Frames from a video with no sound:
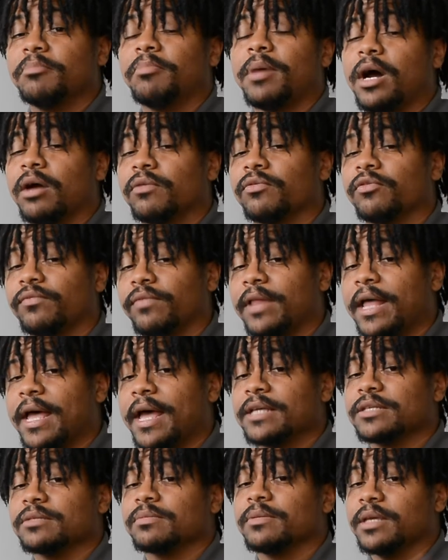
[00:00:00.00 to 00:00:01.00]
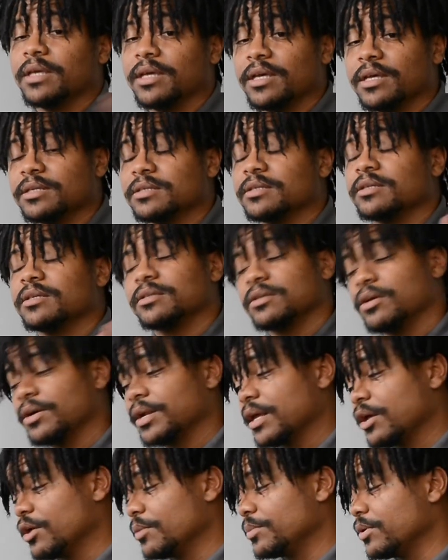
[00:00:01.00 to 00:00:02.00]
powerful flash because it's going
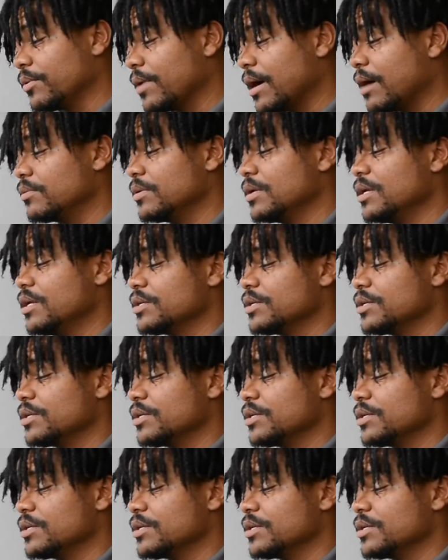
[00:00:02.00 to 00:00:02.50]
to help you out.